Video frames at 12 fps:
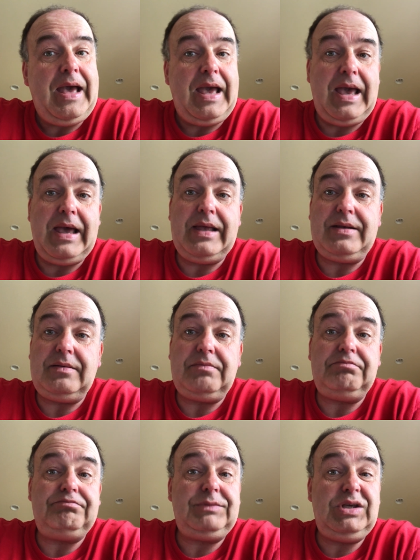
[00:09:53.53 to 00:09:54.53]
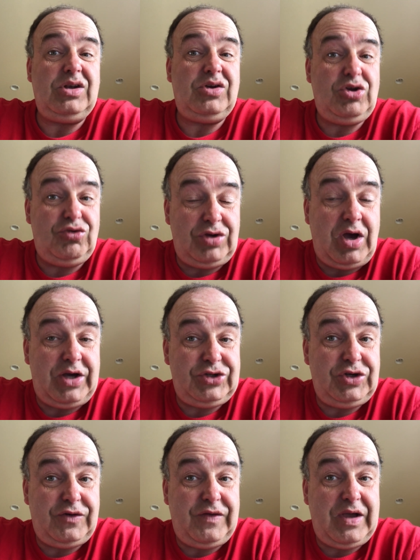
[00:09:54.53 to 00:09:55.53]
And you know, you talk
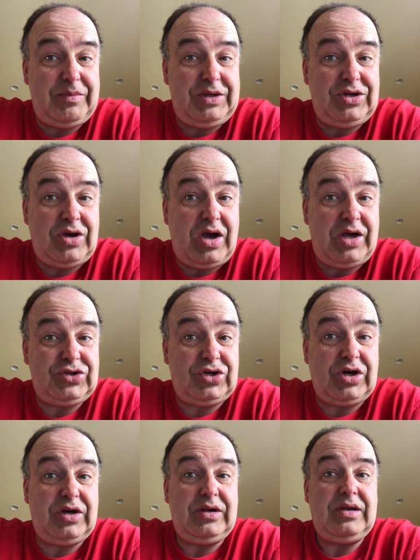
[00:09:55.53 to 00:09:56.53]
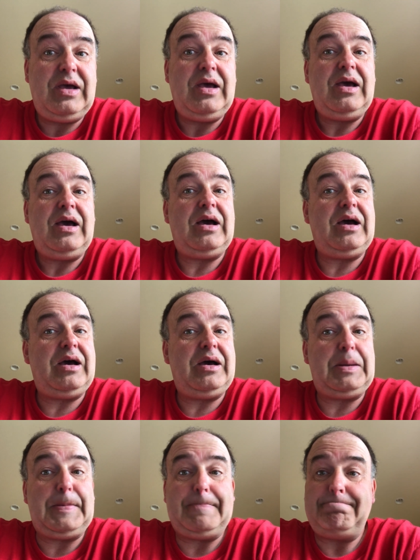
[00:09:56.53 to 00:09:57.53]
to your family doctor.
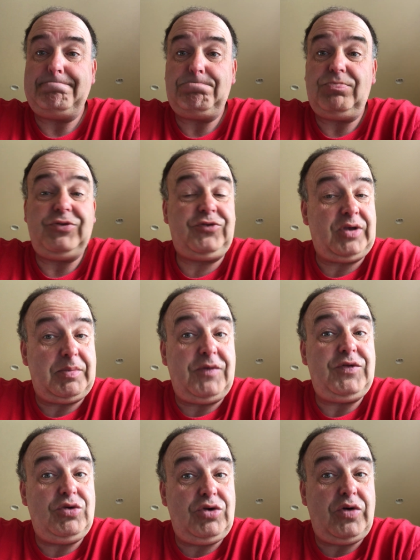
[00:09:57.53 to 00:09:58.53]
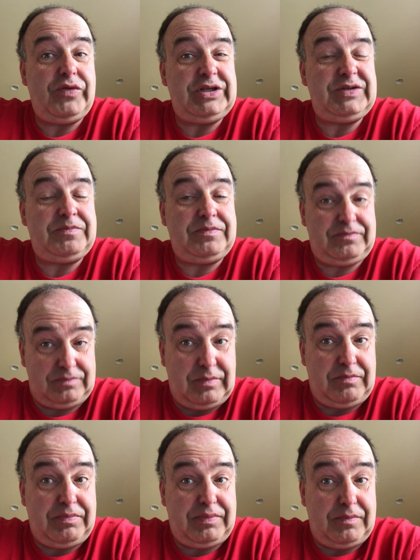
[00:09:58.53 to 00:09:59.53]
Um, some of you know this
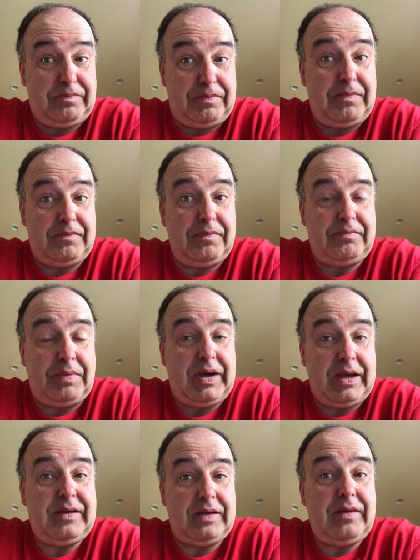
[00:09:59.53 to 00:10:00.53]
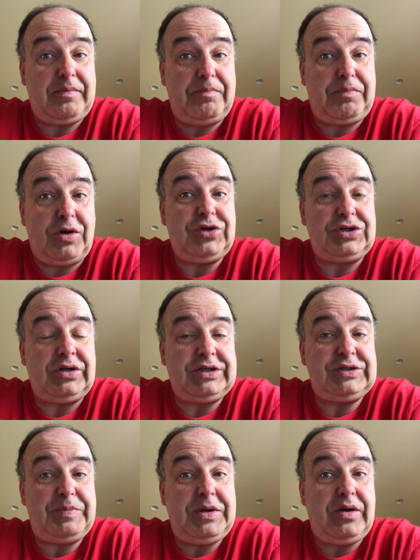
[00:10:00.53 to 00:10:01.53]
by personal
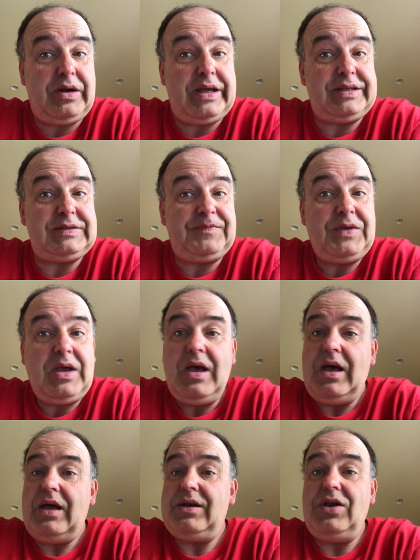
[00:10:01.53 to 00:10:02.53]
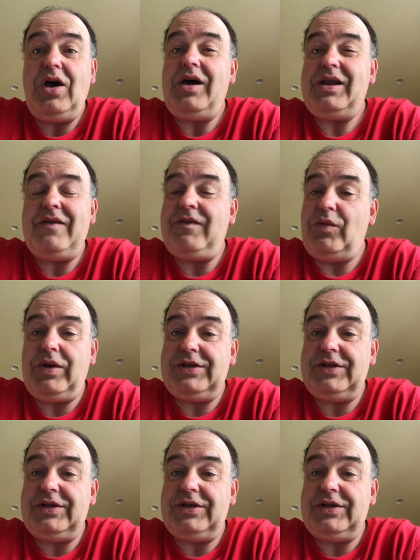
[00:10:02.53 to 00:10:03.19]
experience. Not everyone